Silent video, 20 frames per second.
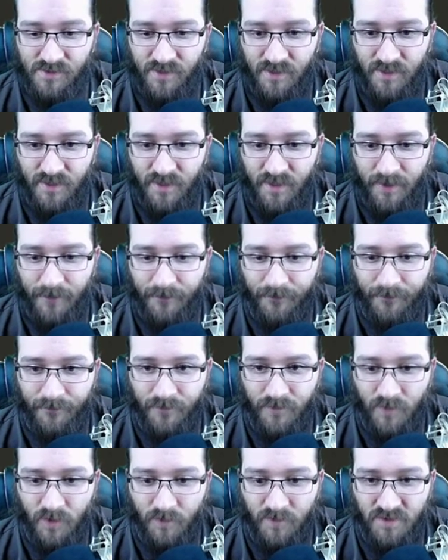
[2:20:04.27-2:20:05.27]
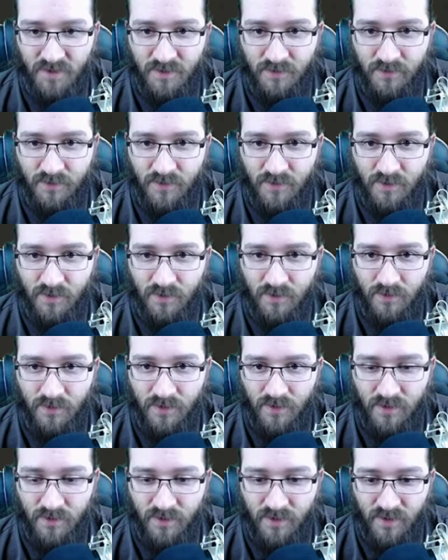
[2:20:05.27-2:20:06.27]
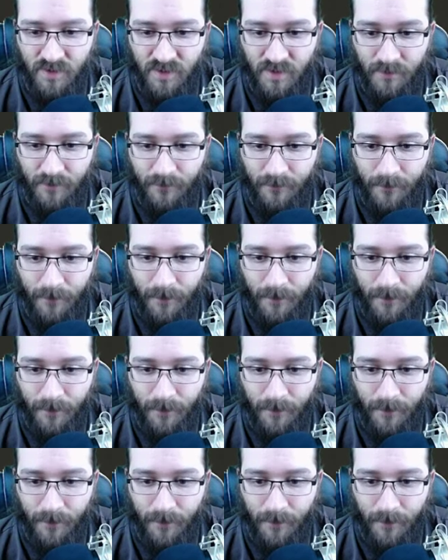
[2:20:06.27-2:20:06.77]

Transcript: Okay. Oops. No, I don't need that.